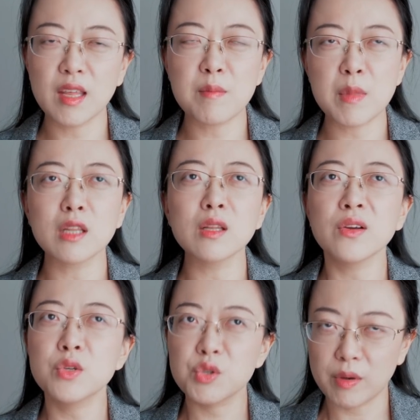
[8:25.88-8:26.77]
They may
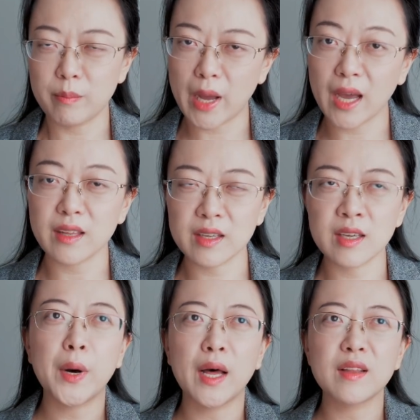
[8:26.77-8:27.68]
look
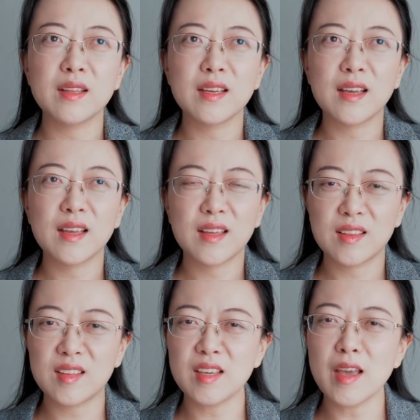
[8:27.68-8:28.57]
dramatic, but
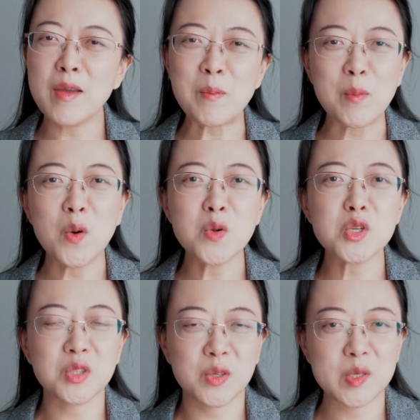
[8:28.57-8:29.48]
the
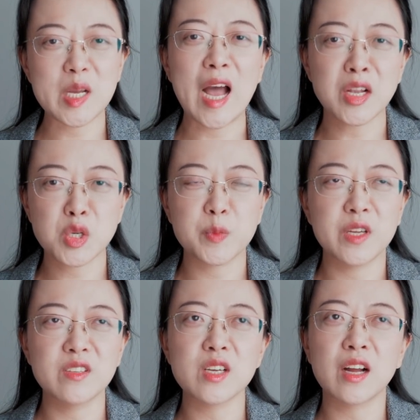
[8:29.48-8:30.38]
emotional
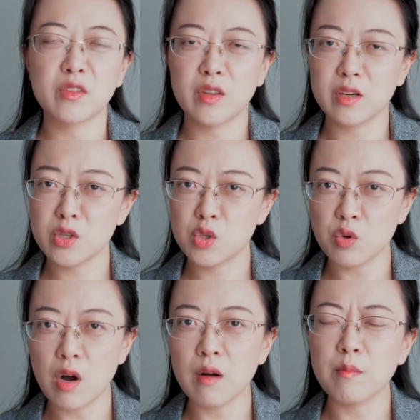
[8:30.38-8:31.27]
attachment and their
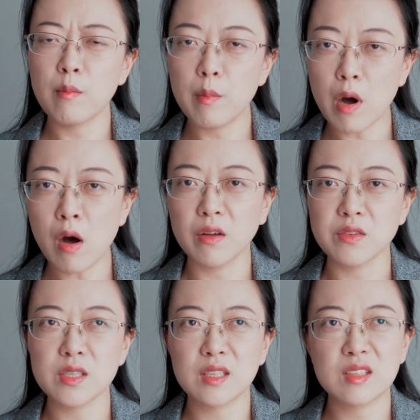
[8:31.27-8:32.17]
strong
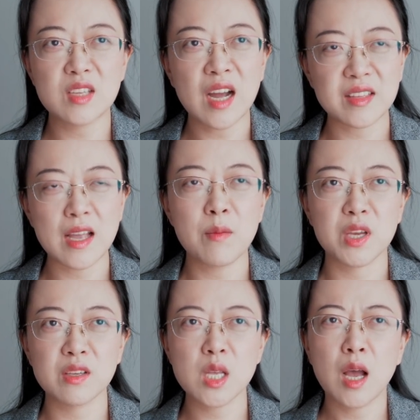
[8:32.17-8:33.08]
bond, the
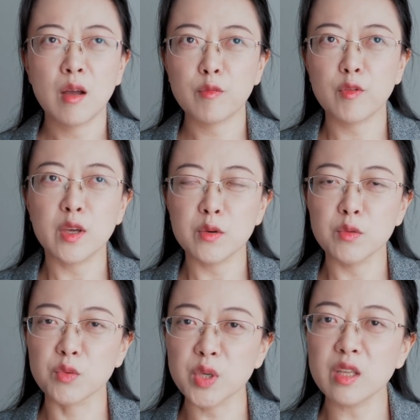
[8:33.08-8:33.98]
dynamics,
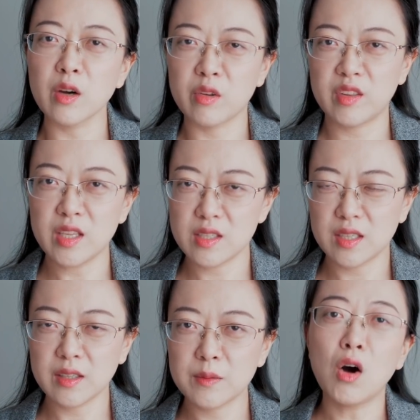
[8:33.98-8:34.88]
feel really
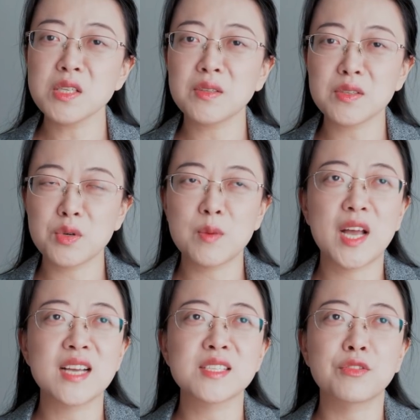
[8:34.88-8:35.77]
authentic. Also, this
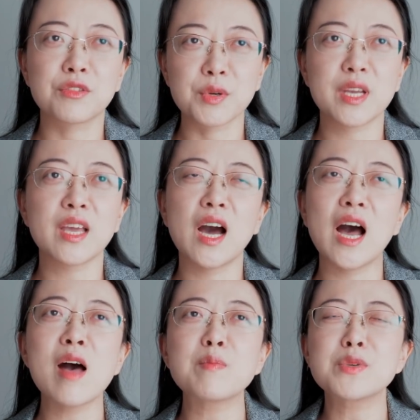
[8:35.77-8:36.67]
drama has three
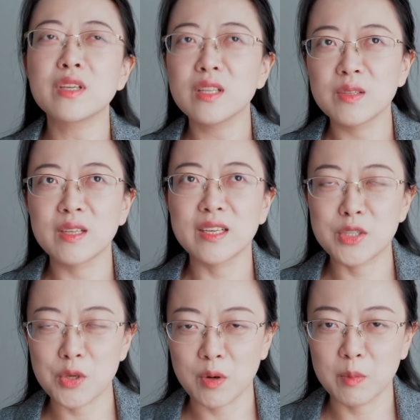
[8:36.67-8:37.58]
absolutely
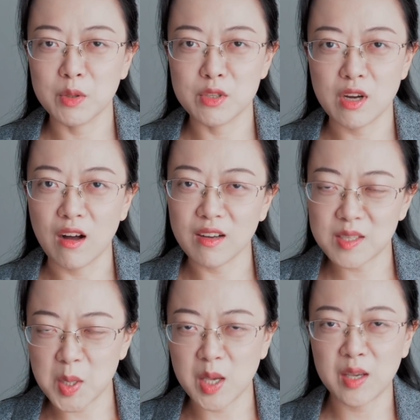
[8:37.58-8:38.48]
adorable dogs.